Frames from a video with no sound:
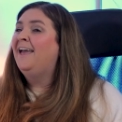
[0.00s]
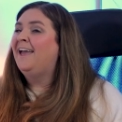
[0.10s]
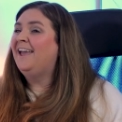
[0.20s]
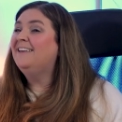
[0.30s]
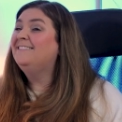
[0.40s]

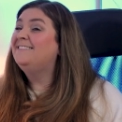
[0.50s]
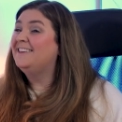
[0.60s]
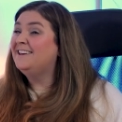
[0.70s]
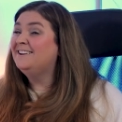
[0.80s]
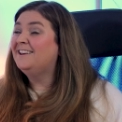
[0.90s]
and
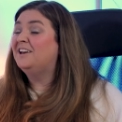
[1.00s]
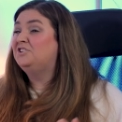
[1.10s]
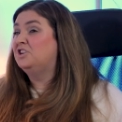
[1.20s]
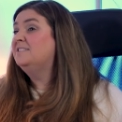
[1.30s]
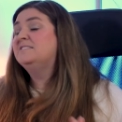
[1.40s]
then
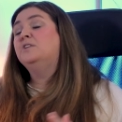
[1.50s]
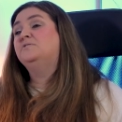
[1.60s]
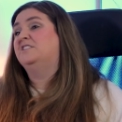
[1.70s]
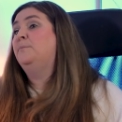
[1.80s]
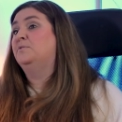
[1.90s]
adjust those
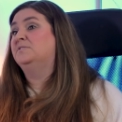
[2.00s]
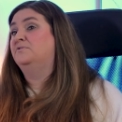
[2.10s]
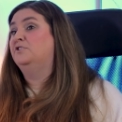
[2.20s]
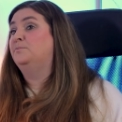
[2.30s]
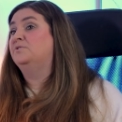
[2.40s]
numbers
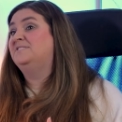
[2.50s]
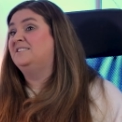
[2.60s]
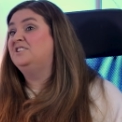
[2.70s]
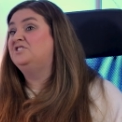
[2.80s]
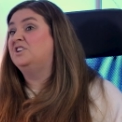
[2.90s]
for the
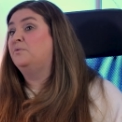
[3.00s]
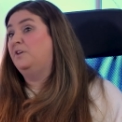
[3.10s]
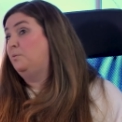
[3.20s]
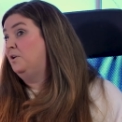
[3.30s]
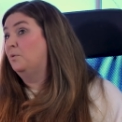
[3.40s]
percentage
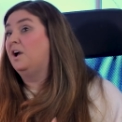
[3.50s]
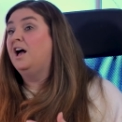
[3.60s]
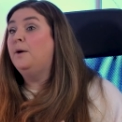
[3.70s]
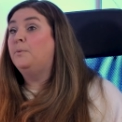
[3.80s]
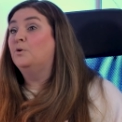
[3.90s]
that we were
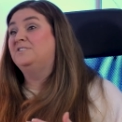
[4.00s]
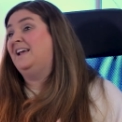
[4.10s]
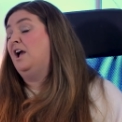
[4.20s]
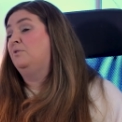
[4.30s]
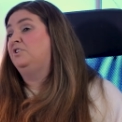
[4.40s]
up or
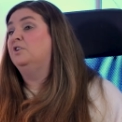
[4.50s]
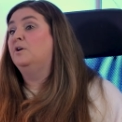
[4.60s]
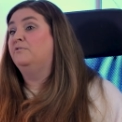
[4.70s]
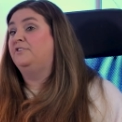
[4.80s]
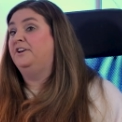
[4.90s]
down year
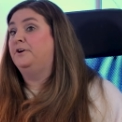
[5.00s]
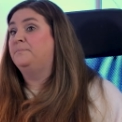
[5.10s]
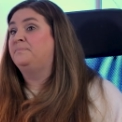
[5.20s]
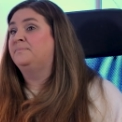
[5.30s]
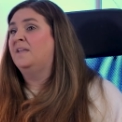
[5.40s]
over year.
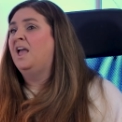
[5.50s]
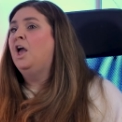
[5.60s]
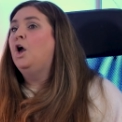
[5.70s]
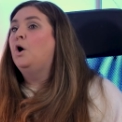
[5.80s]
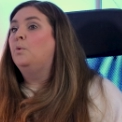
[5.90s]

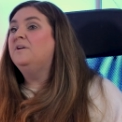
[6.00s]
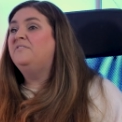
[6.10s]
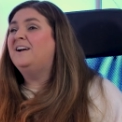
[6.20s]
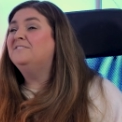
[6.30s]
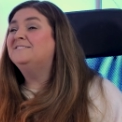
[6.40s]
We
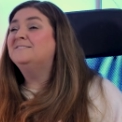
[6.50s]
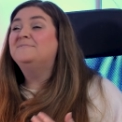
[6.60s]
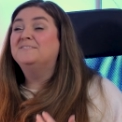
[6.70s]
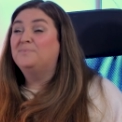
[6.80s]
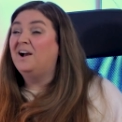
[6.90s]
found some
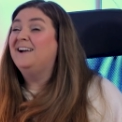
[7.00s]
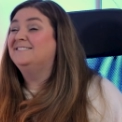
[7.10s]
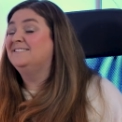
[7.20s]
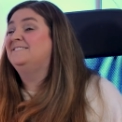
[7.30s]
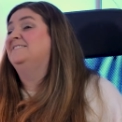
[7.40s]

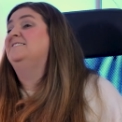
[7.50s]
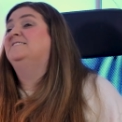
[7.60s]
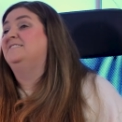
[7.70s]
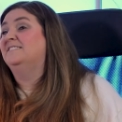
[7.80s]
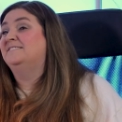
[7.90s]
surprising
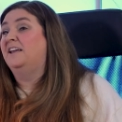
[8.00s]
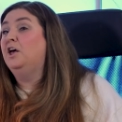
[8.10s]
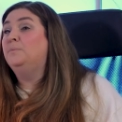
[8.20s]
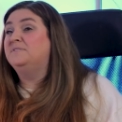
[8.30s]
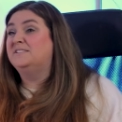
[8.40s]
statistics that
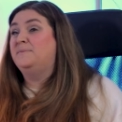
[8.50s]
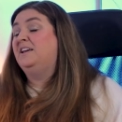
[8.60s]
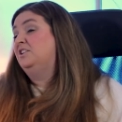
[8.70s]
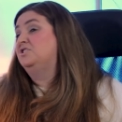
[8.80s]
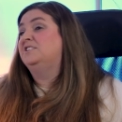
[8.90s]
helped us
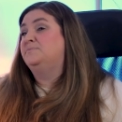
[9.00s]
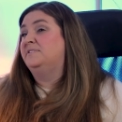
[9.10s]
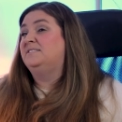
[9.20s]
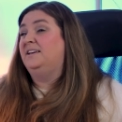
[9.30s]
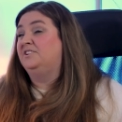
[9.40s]
make
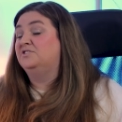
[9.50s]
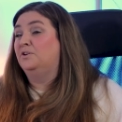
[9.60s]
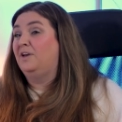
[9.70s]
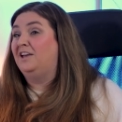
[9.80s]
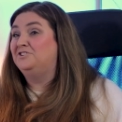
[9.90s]
adjustments to each
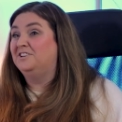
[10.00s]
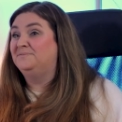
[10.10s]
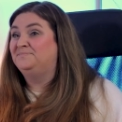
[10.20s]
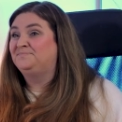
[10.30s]
location.